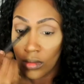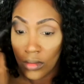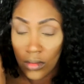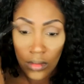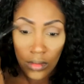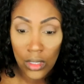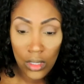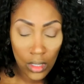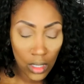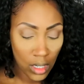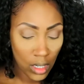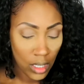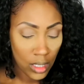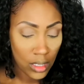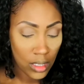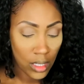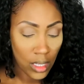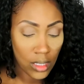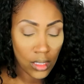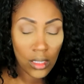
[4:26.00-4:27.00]
I'm just going to
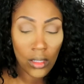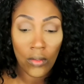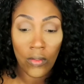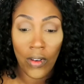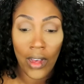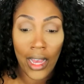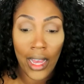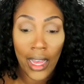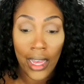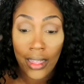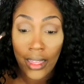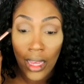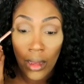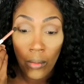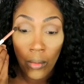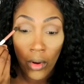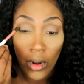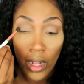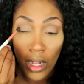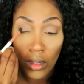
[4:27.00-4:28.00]
intensify
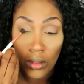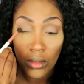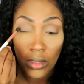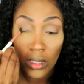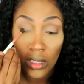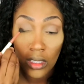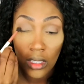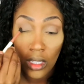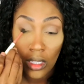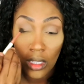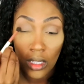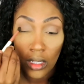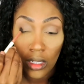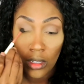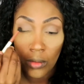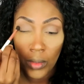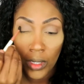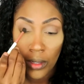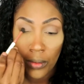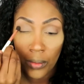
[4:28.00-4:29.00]
that brown just a
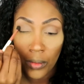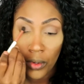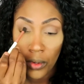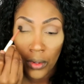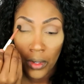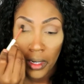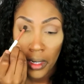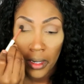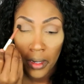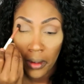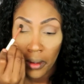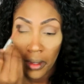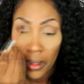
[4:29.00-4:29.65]
little bit more.